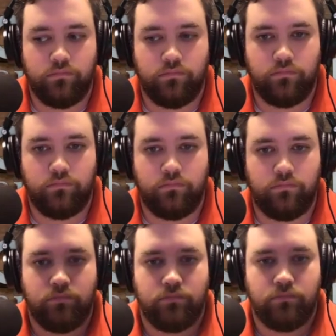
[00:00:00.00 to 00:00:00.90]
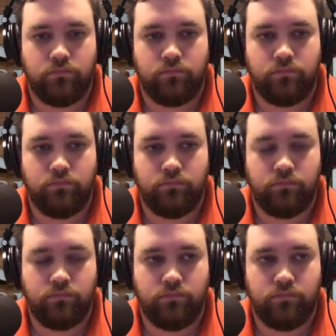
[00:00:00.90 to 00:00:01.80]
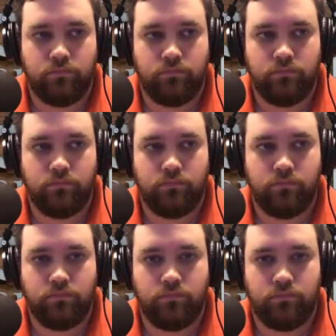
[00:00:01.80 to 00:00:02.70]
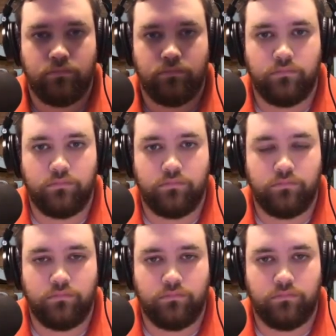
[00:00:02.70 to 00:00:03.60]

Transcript: No words are spoken by the person on screen.